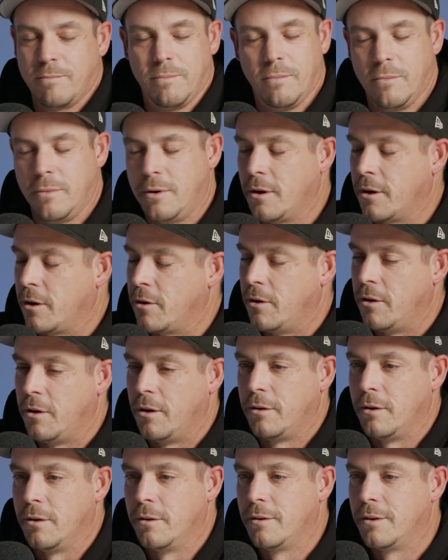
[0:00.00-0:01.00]
My
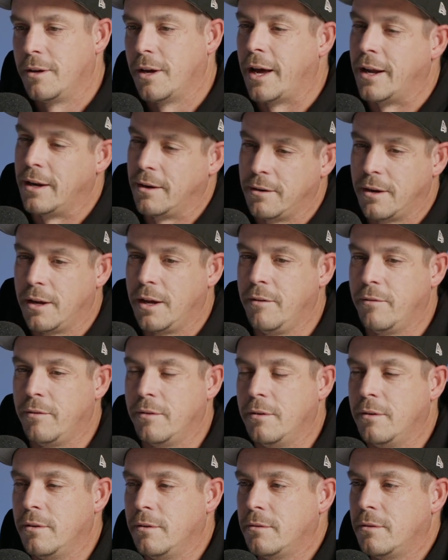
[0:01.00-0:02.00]
God. And
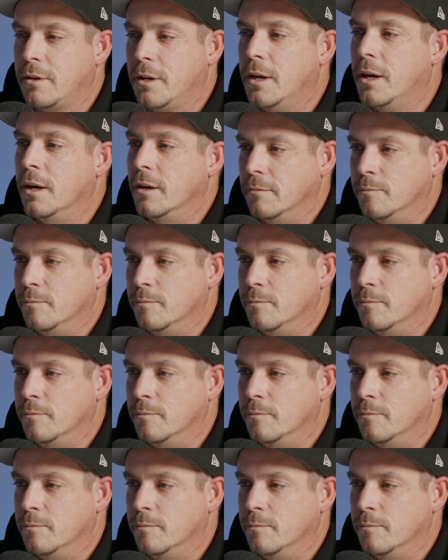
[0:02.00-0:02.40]
even yeah.